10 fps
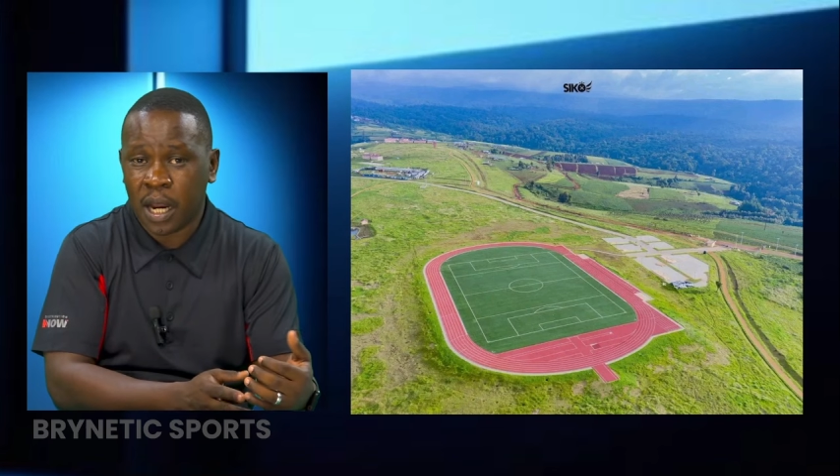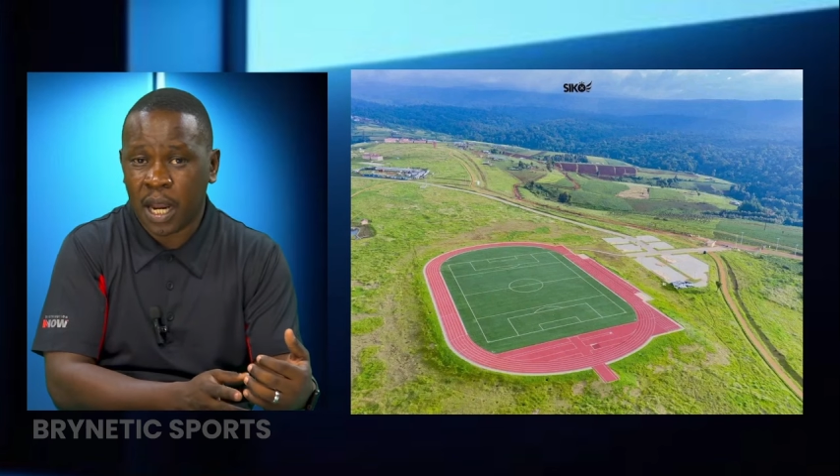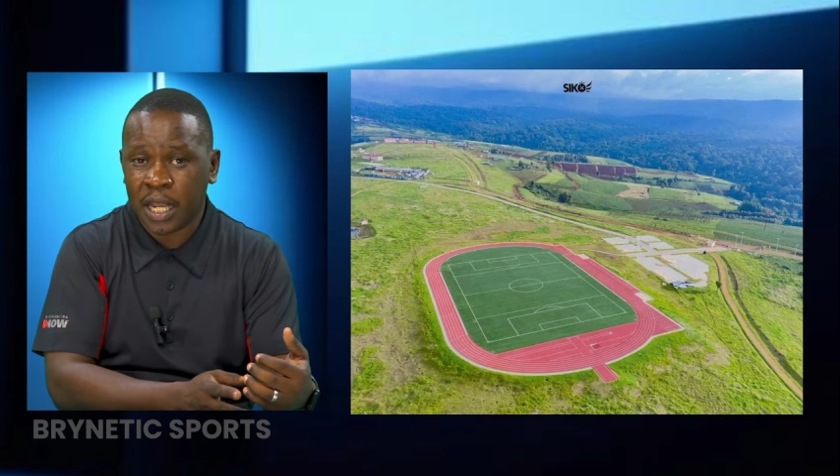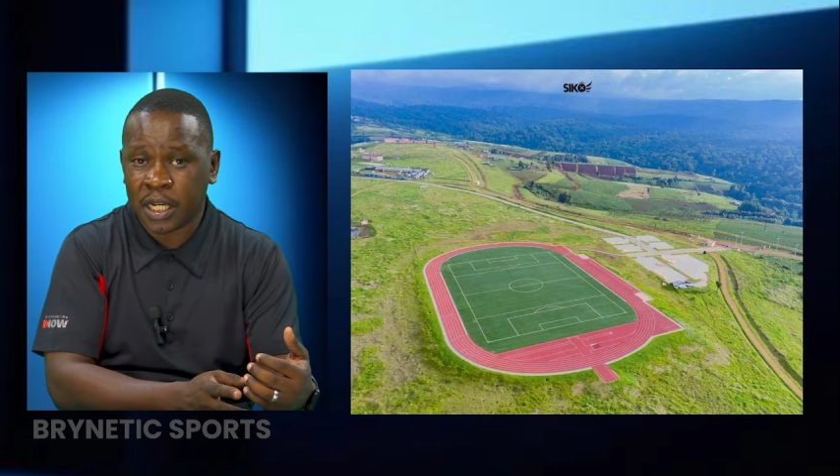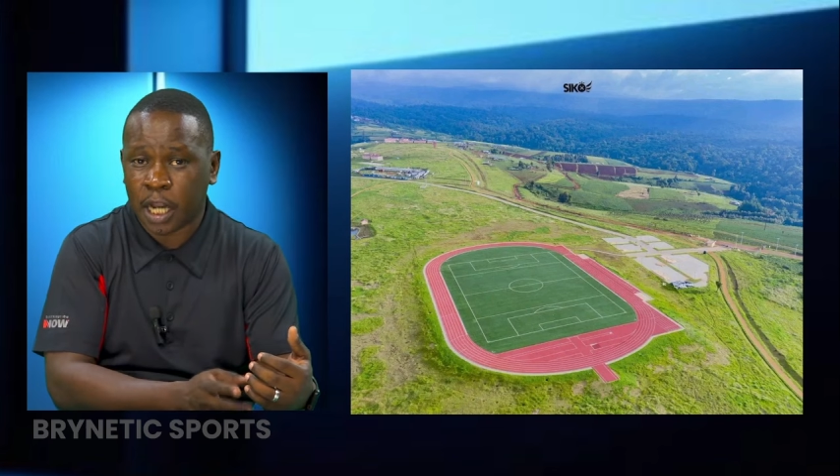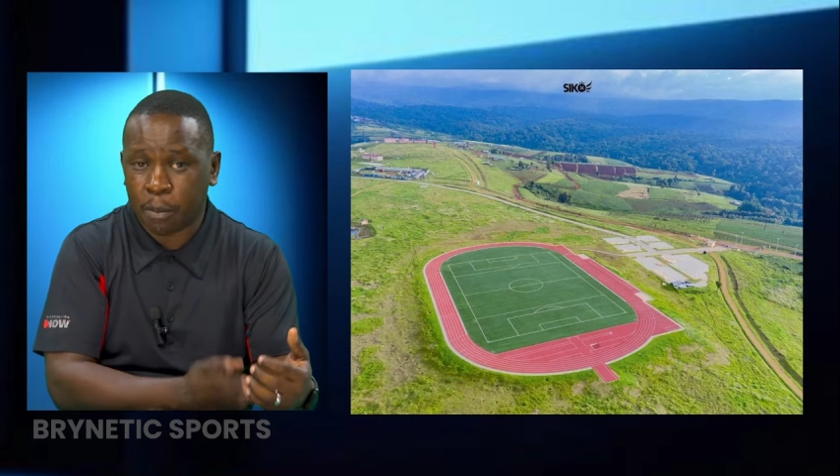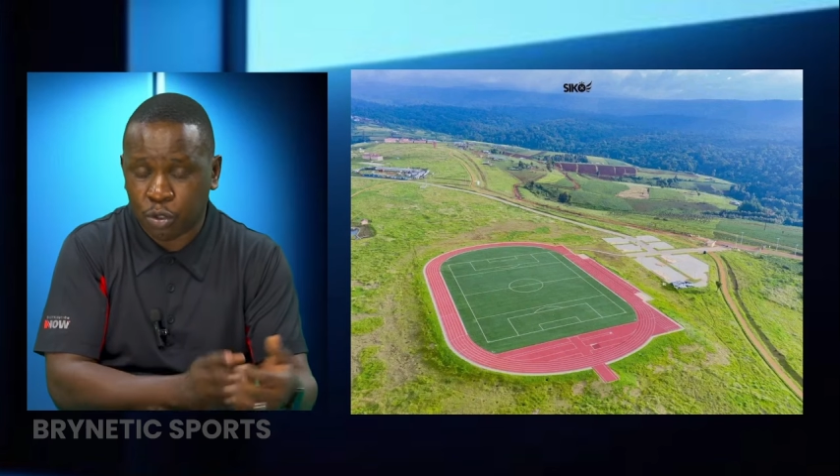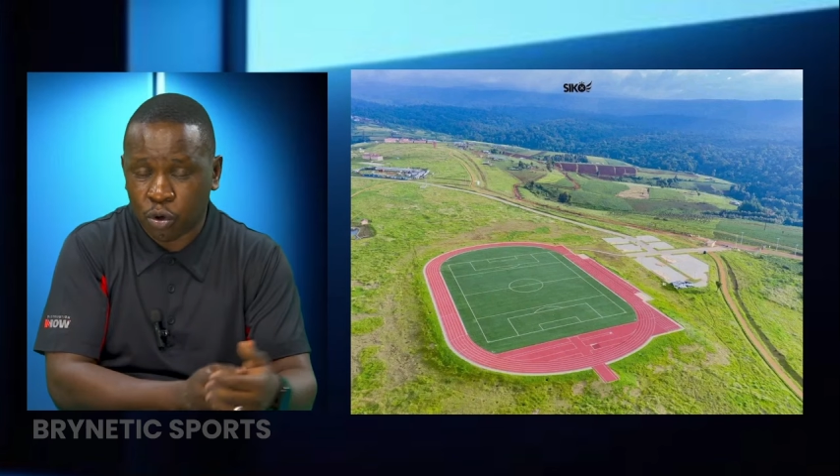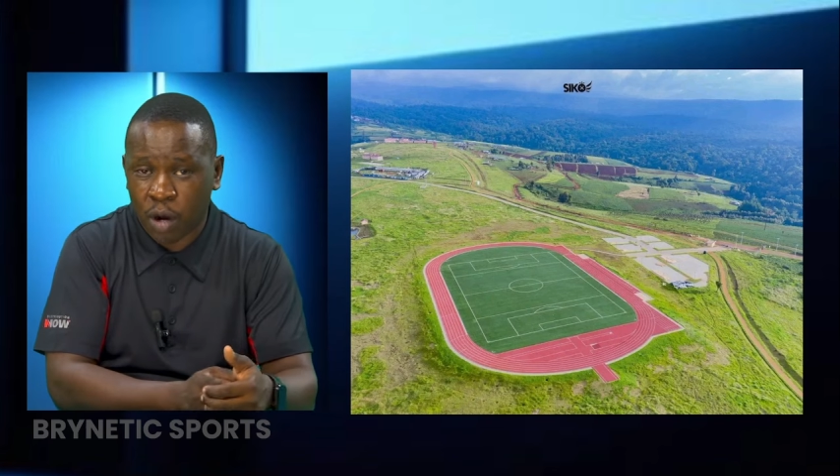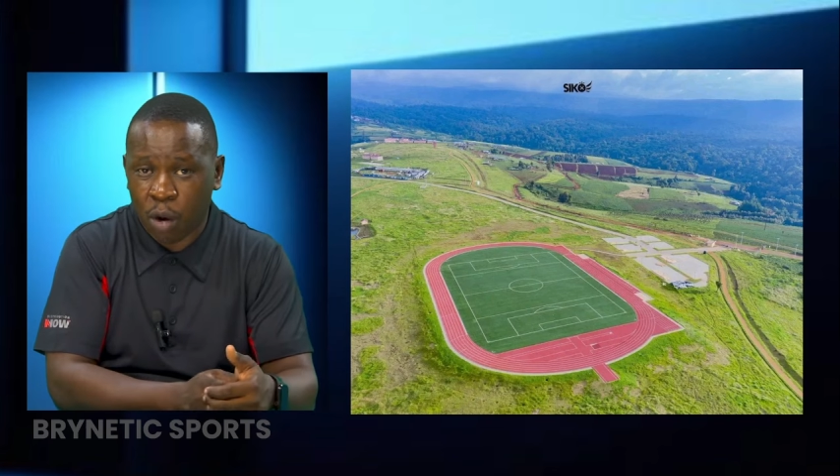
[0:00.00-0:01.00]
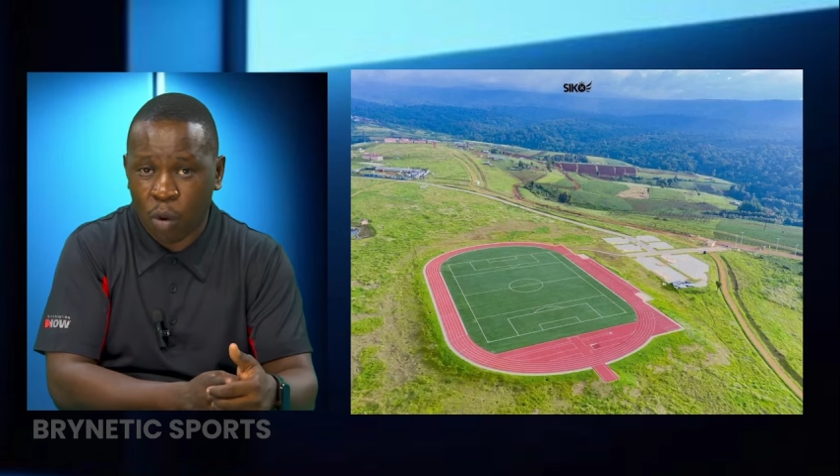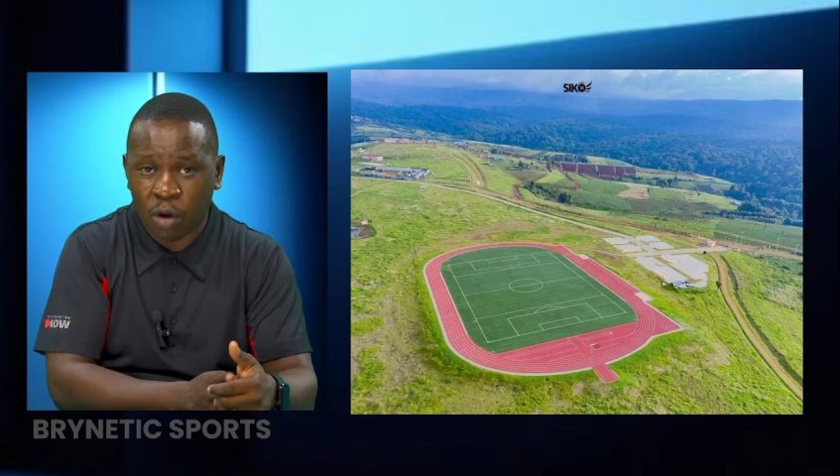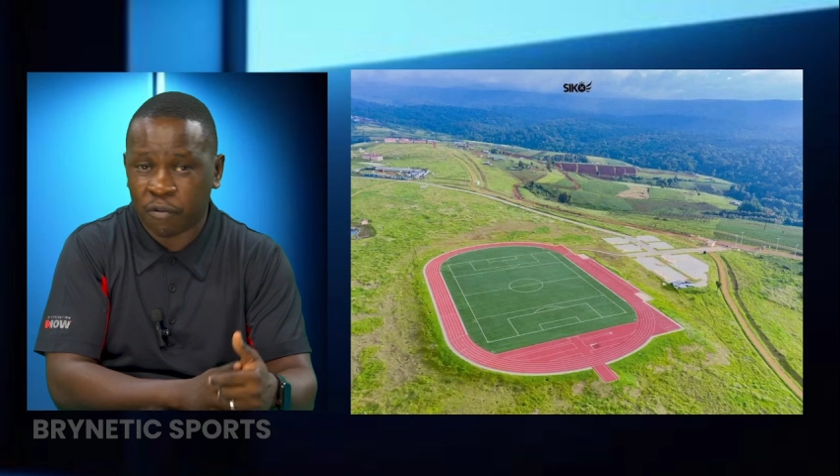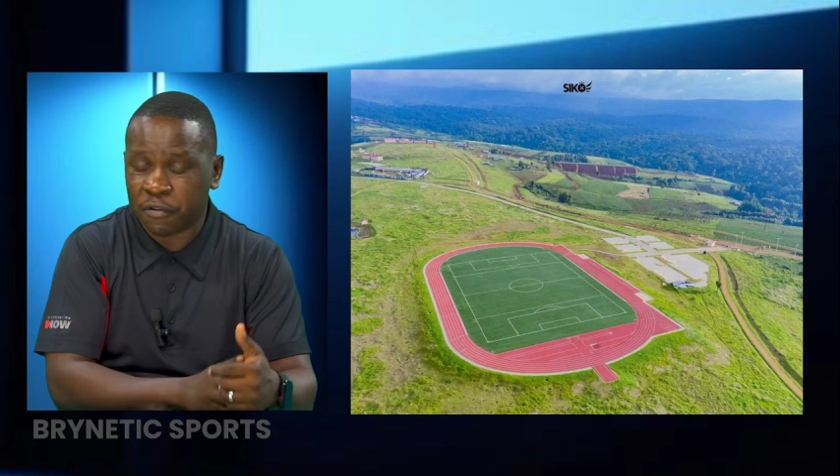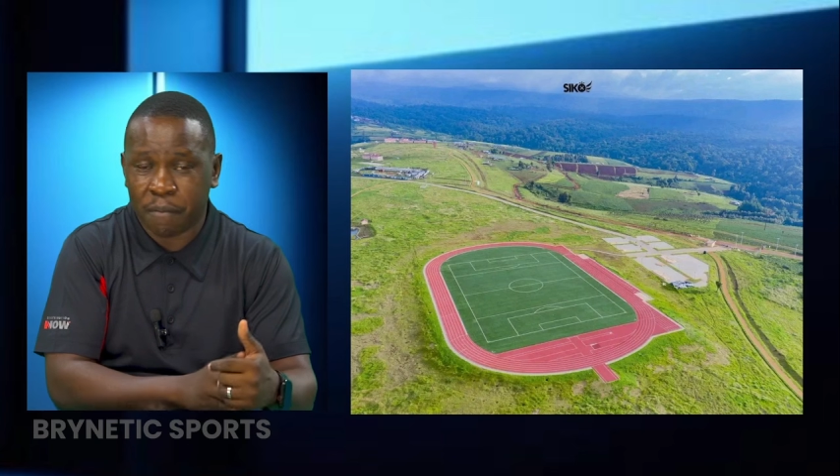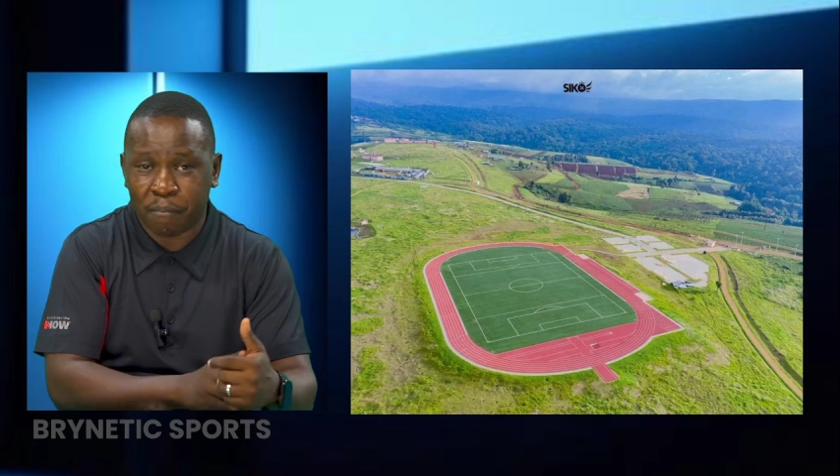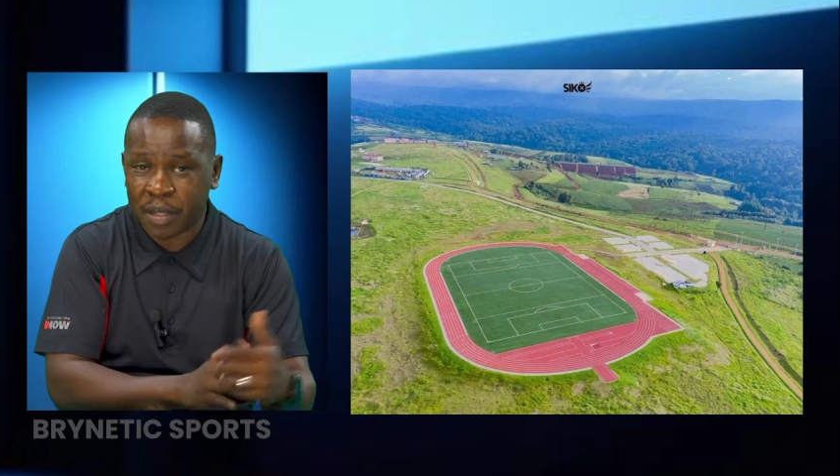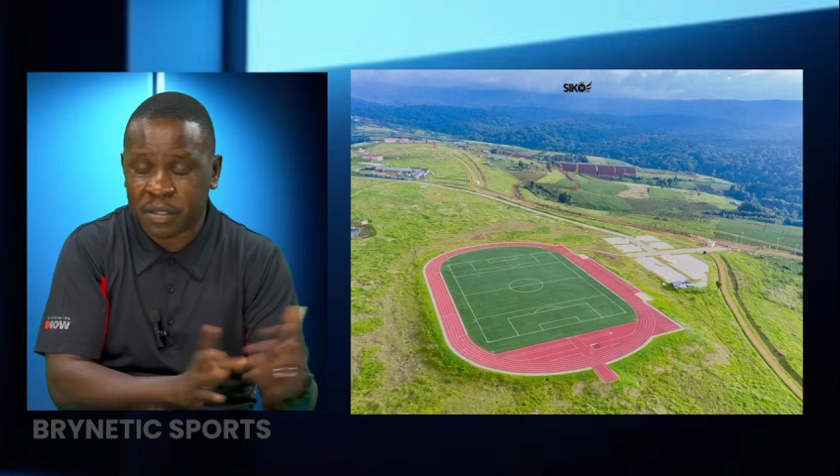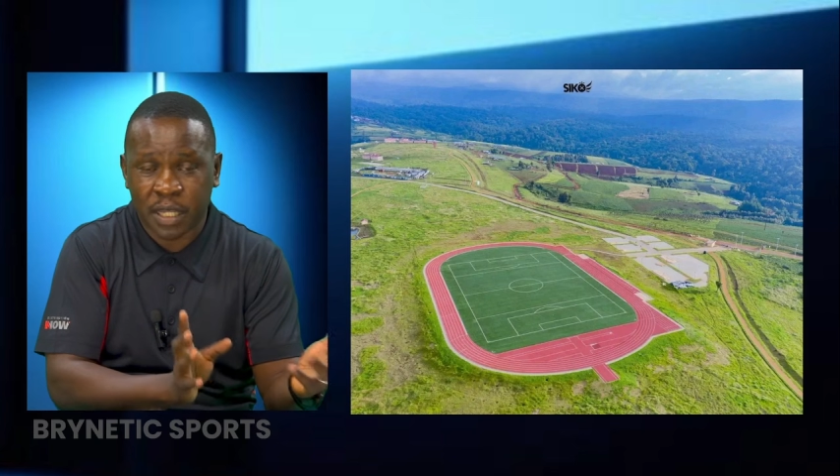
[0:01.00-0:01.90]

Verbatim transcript: in Kapchorwa, one of the best